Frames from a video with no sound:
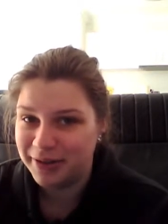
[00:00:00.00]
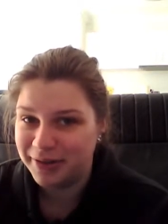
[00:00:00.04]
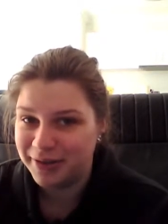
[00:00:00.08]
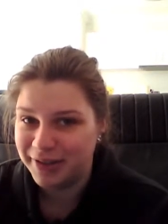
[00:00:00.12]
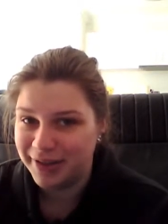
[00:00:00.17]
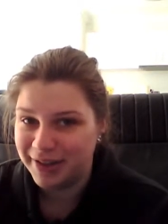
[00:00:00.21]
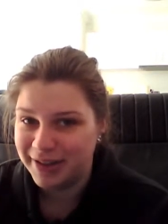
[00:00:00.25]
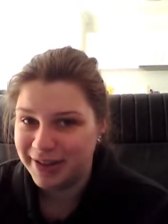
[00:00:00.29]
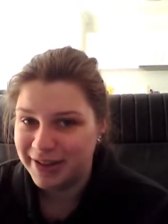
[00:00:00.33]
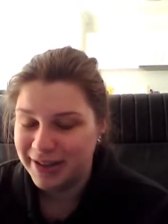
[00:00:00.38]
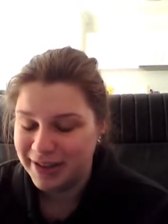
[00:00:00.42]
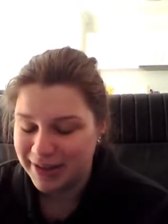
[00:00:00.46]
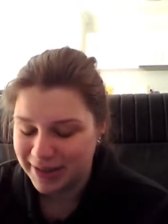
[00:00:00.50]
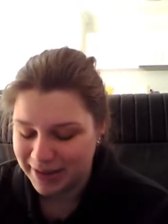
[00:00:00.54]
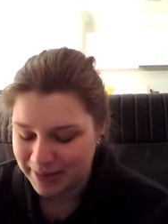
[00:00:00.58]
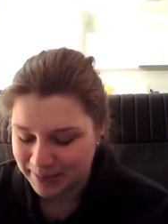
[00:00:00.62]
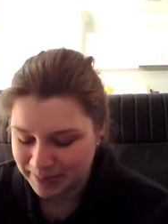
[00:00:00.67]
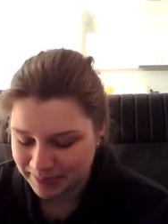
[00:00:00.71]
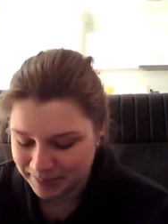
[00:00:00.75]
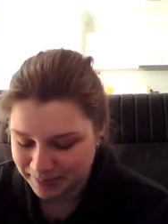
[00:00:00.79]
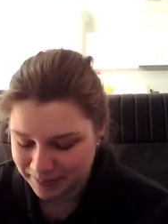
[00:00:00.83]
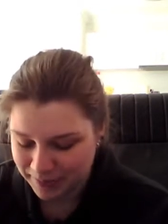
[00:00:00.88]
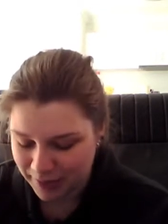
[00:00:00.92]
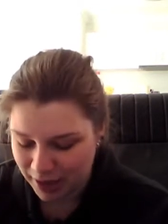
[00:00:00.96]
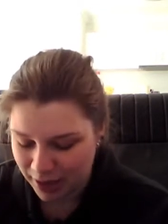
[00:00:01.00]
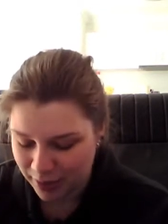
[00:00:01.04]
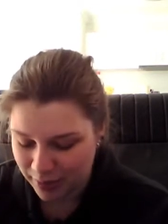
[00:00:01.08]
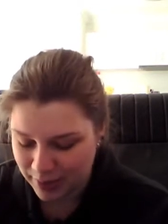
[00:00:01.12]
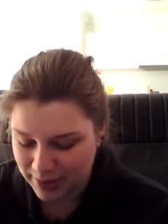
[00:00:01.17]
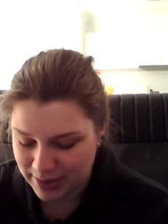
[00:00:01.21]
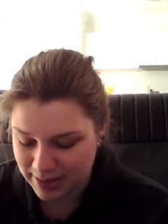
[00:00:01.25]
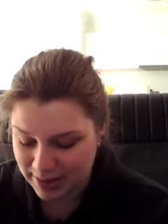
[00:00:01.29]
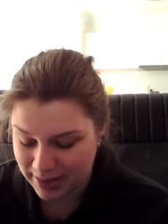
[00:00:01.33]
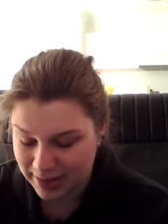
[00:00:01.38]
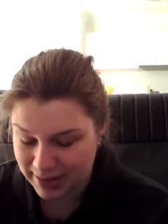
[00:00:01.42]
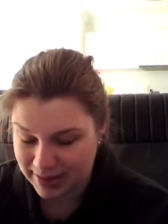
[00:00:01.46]
a little bit of a
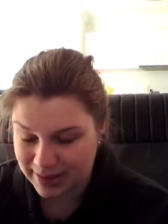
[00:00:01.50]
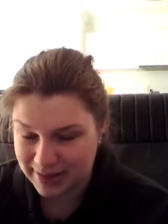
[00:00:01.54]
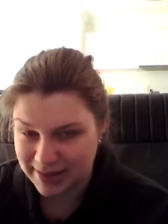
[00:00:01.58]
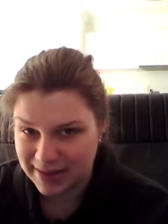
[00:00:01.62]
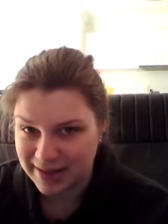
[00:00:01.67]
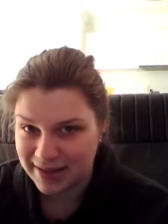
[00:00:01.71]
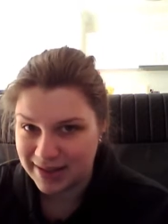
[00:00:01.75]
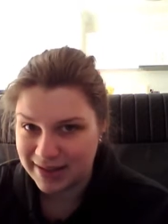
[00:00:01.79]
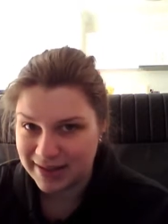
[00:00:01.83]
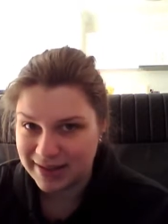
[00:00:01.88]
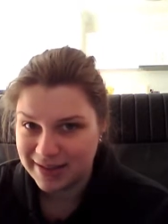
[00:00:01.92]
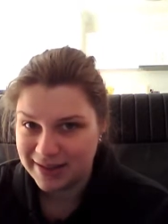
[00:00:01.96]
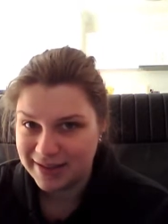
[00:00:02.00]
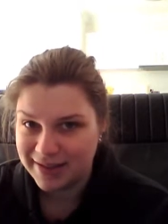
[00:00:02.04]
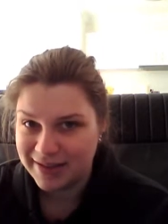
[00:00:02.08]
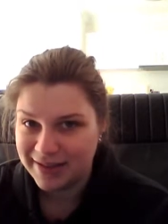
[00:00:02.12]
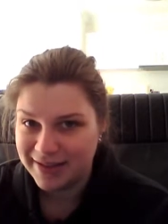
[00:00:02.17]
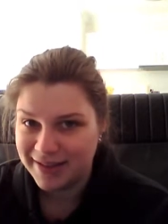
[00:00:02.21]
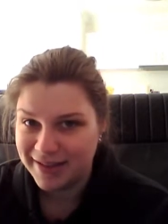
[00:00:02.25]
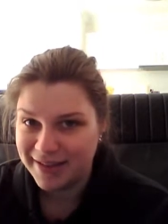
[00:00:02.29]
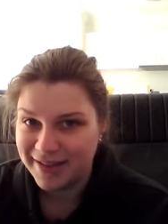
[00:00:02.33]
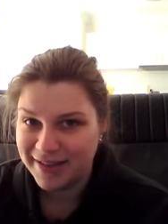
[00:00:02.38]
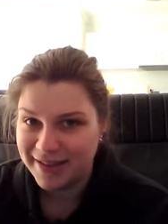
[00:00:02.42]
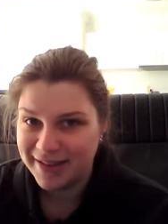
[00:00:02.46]
coincidence that,